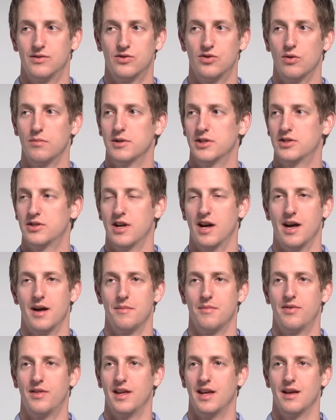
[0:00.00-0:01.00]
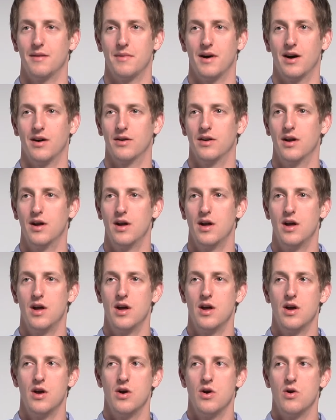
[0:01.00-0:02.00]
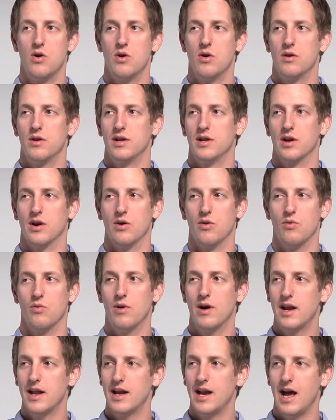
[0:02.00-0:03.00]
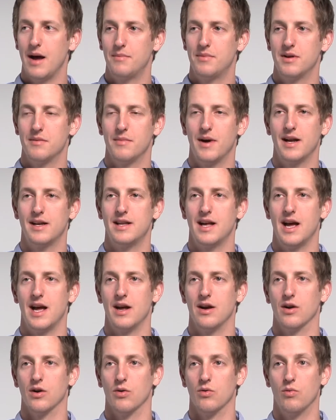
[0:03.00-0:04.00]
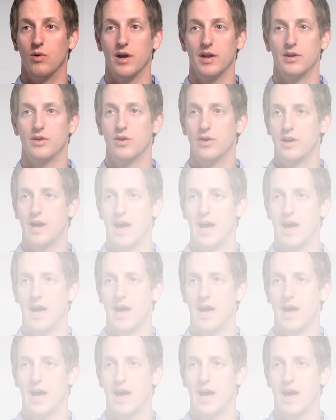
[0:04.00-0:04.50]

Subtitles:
so much time thinking about, you know, what had happened in my day or what could